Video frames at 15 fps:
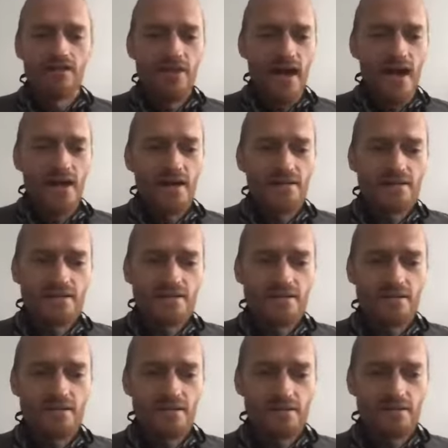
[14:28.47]
that
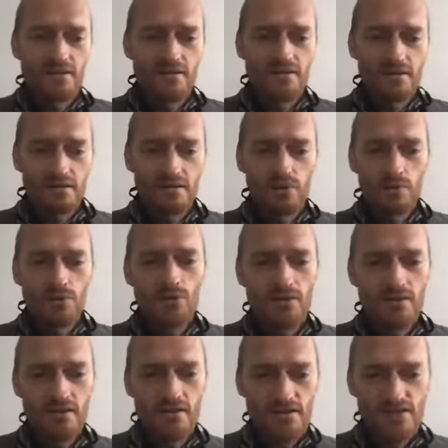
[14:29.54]
the
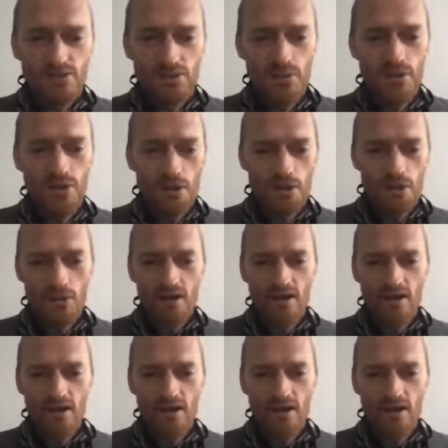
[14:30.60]
community, the studio,